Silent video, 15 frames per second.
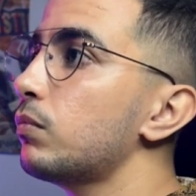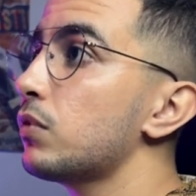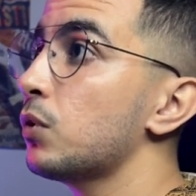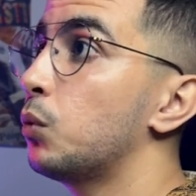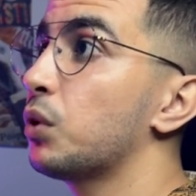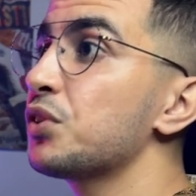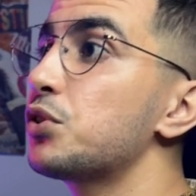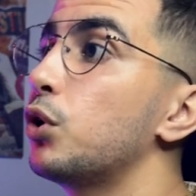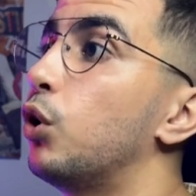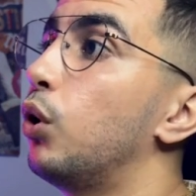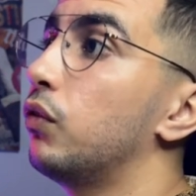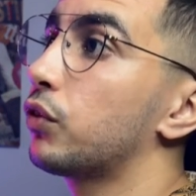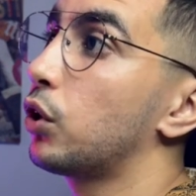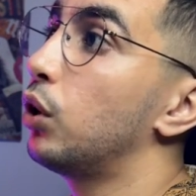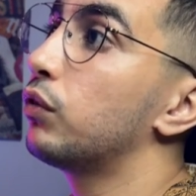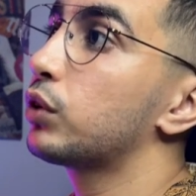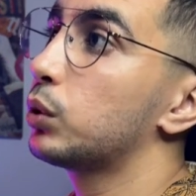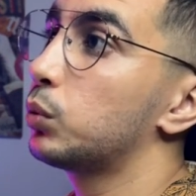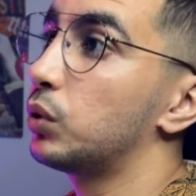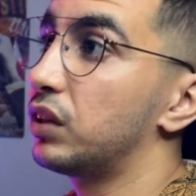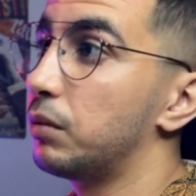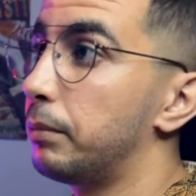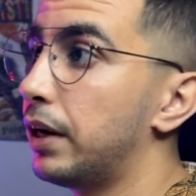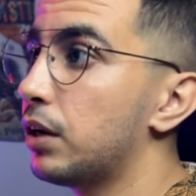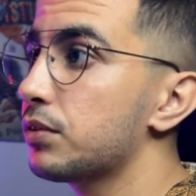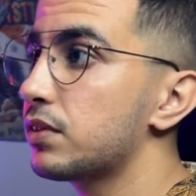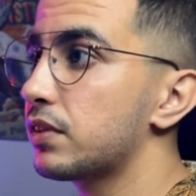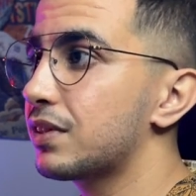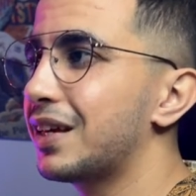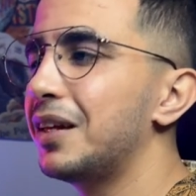Once you hover over it with the mouse,
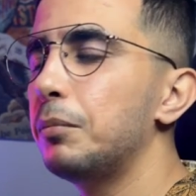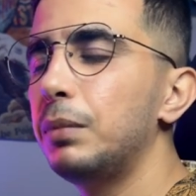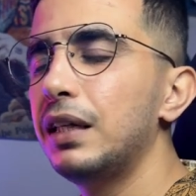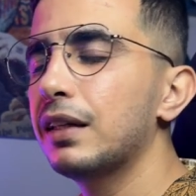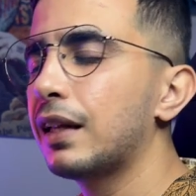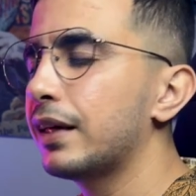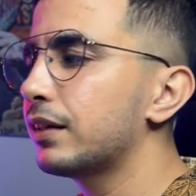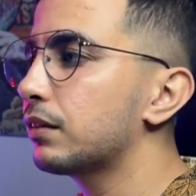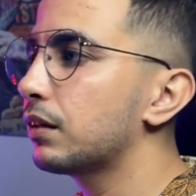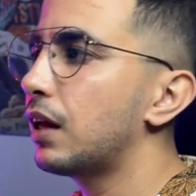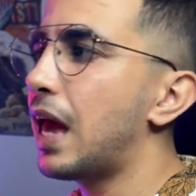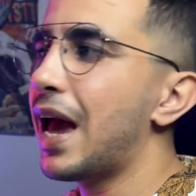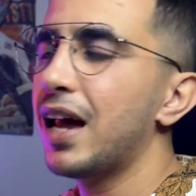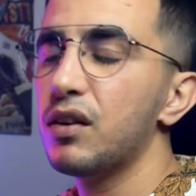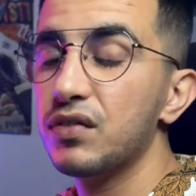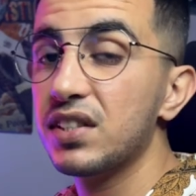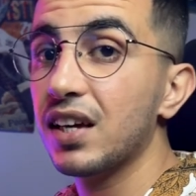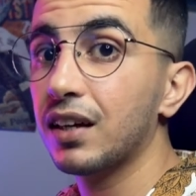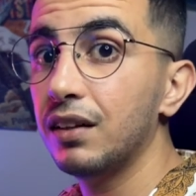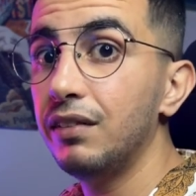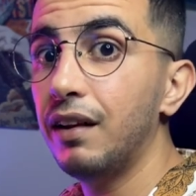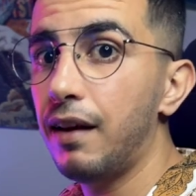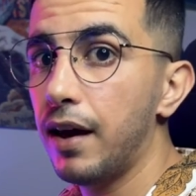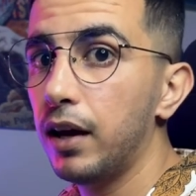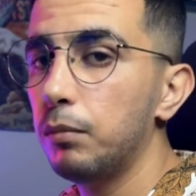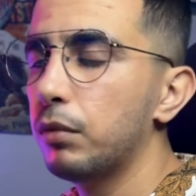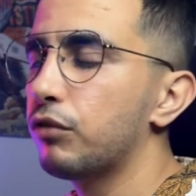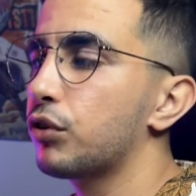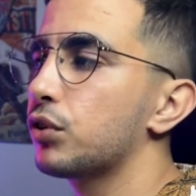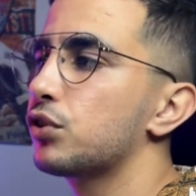it's gonna be like half-second delay
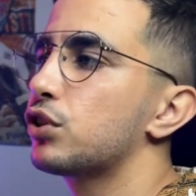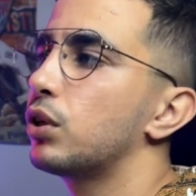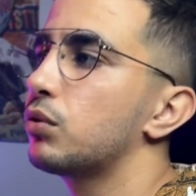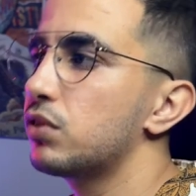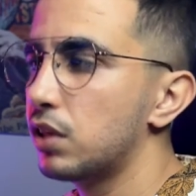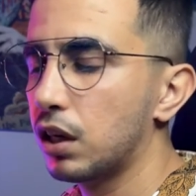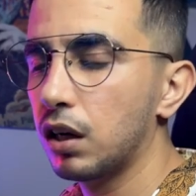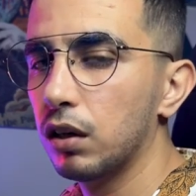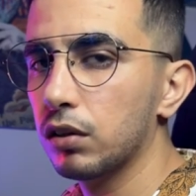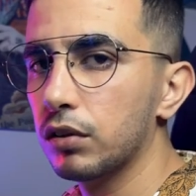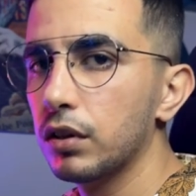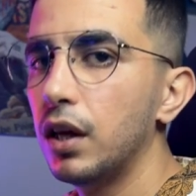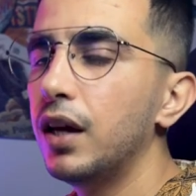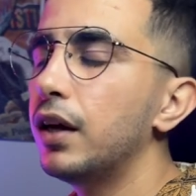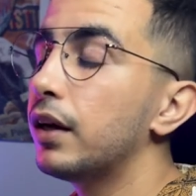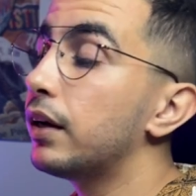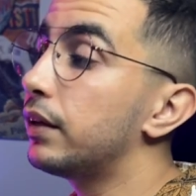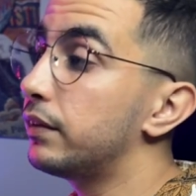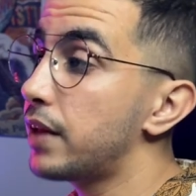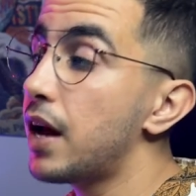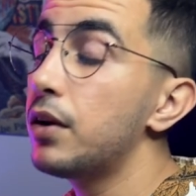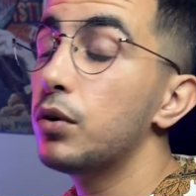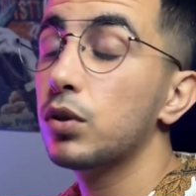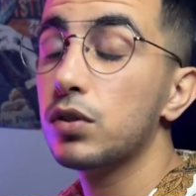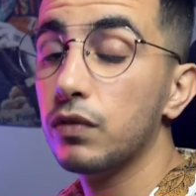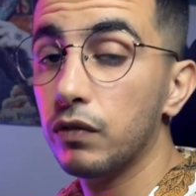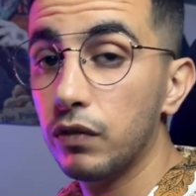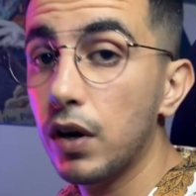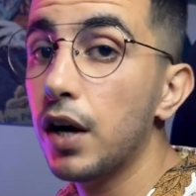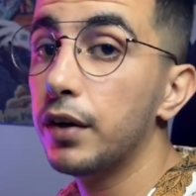before it shows the color. And that looks
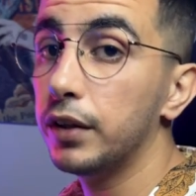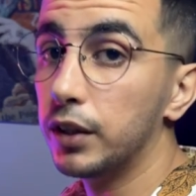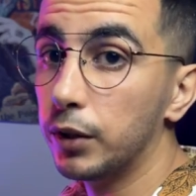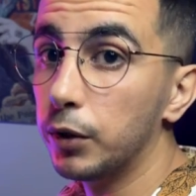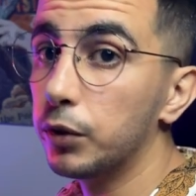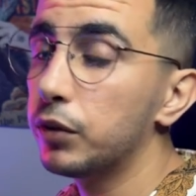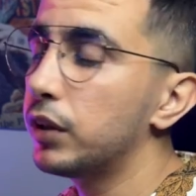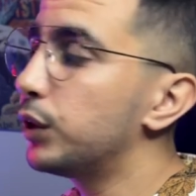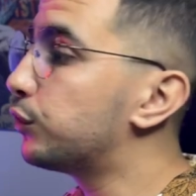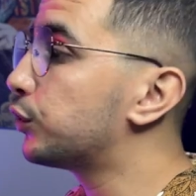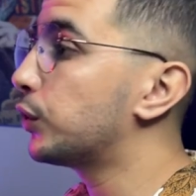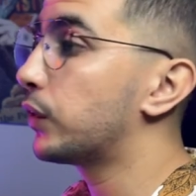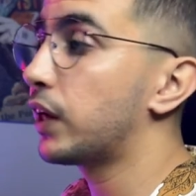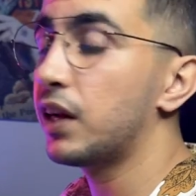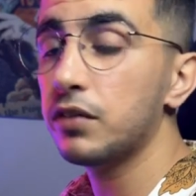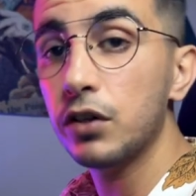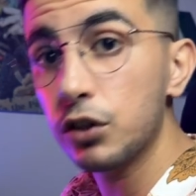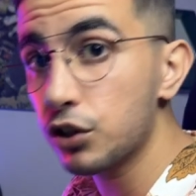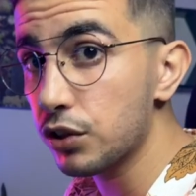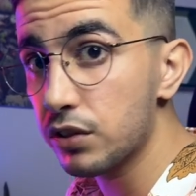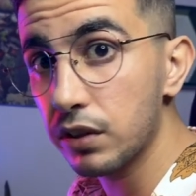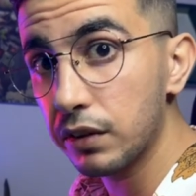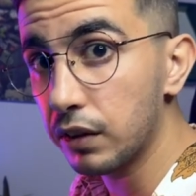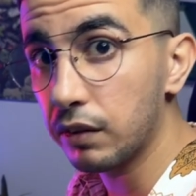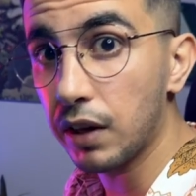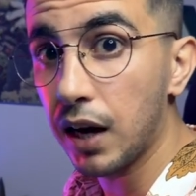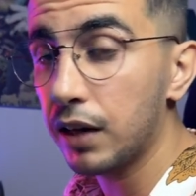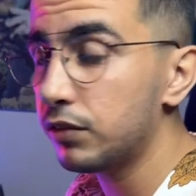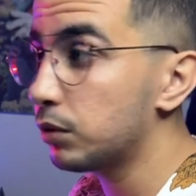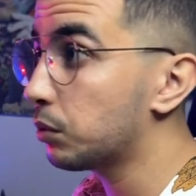very good. If you're not interested in
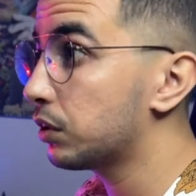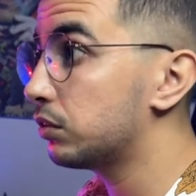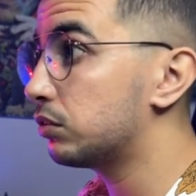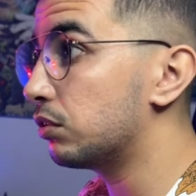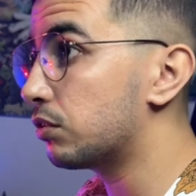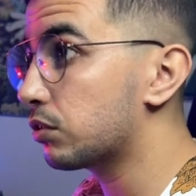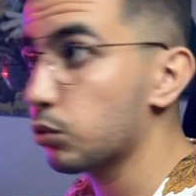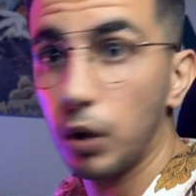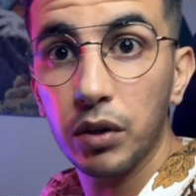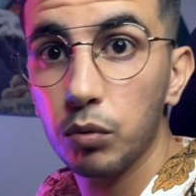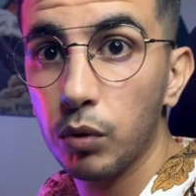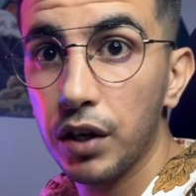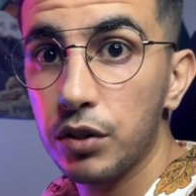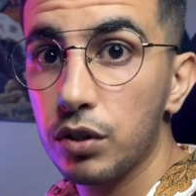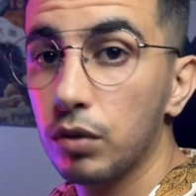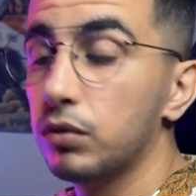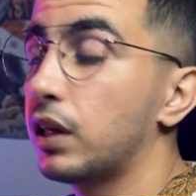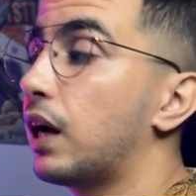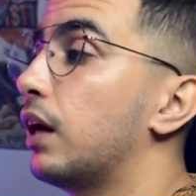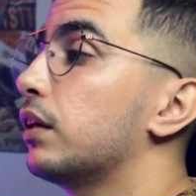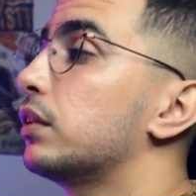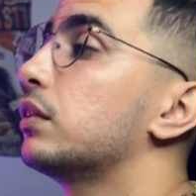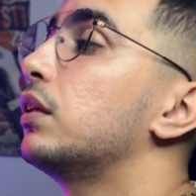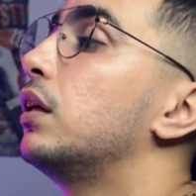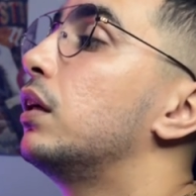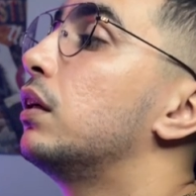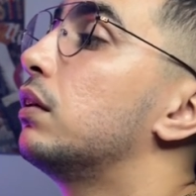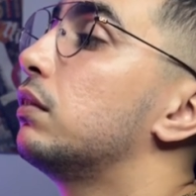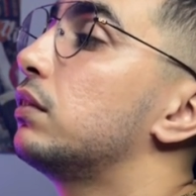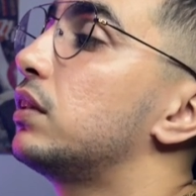that, you want it to straight away show the color,
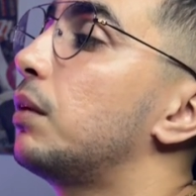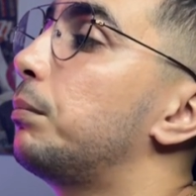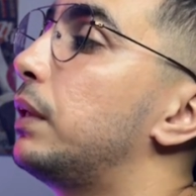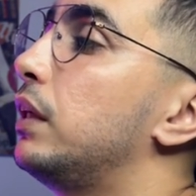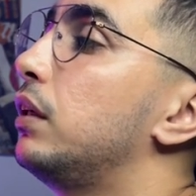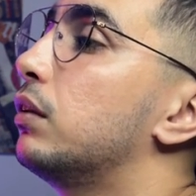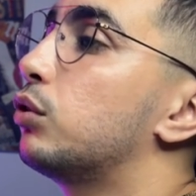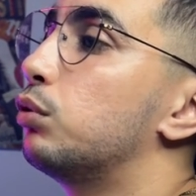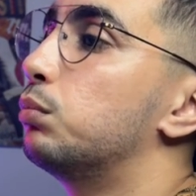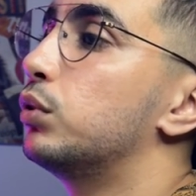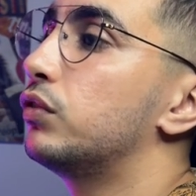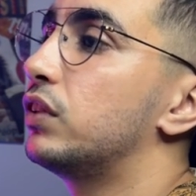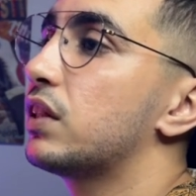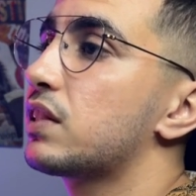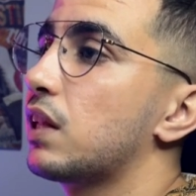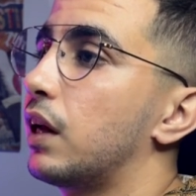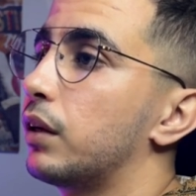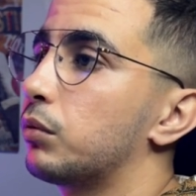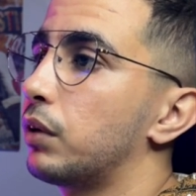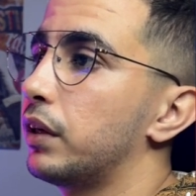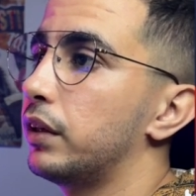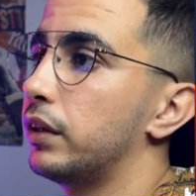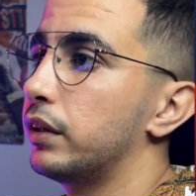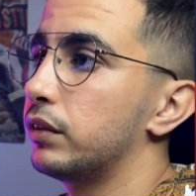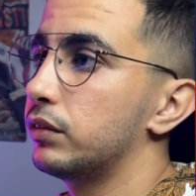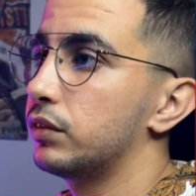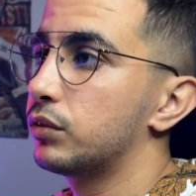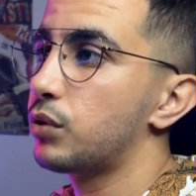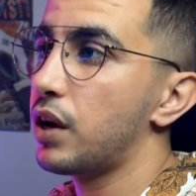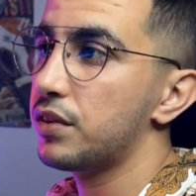simply remove this line right here, the
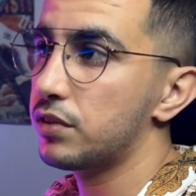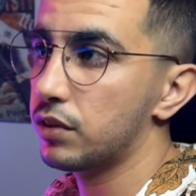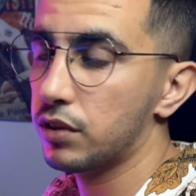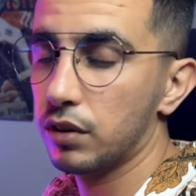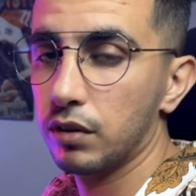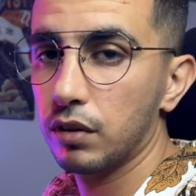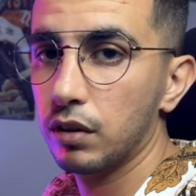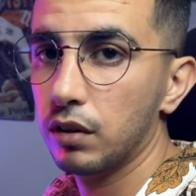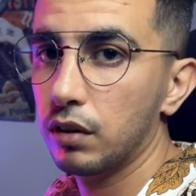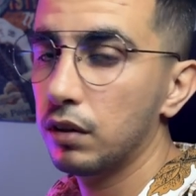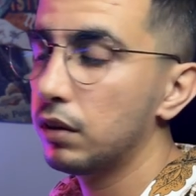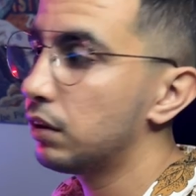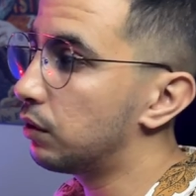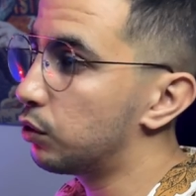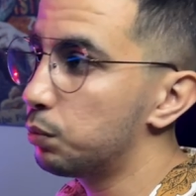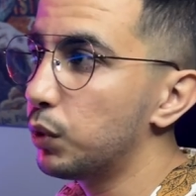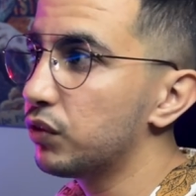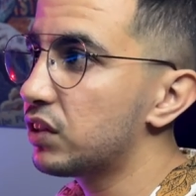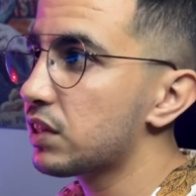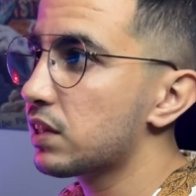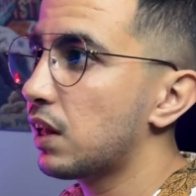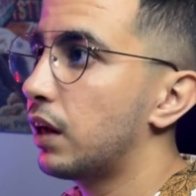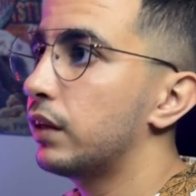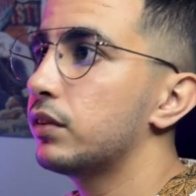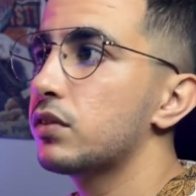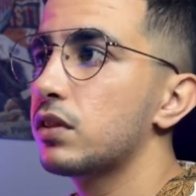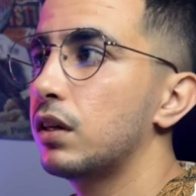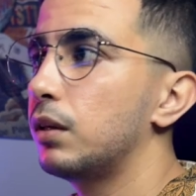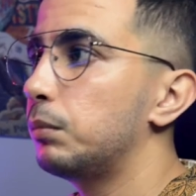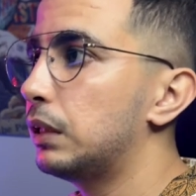transition. Remove this line, is
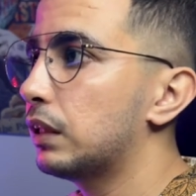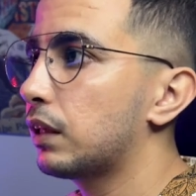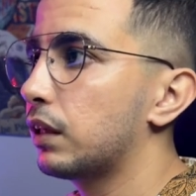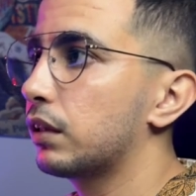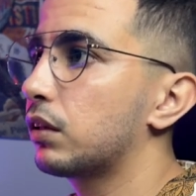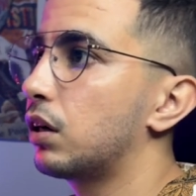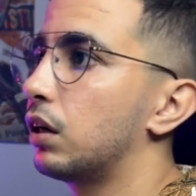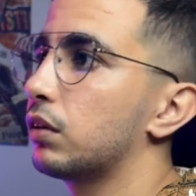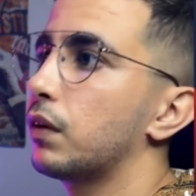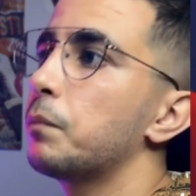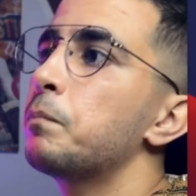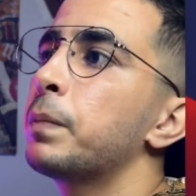gonna be like color.